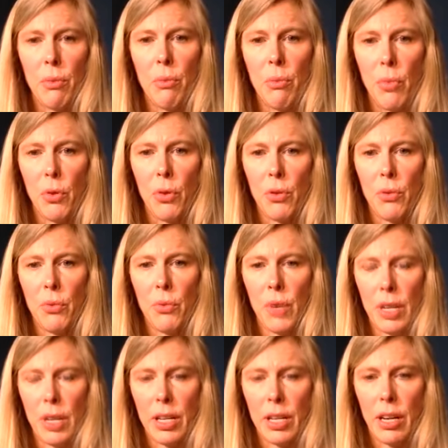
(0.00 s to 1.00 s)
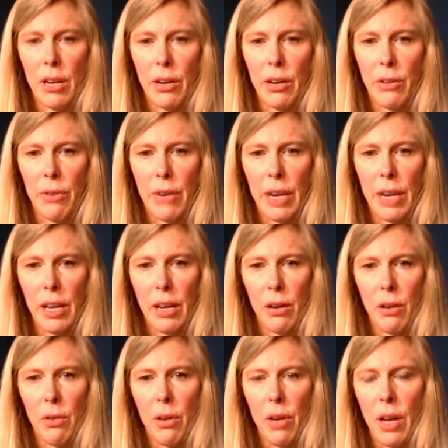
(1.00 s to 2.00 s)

more than one carrier radio.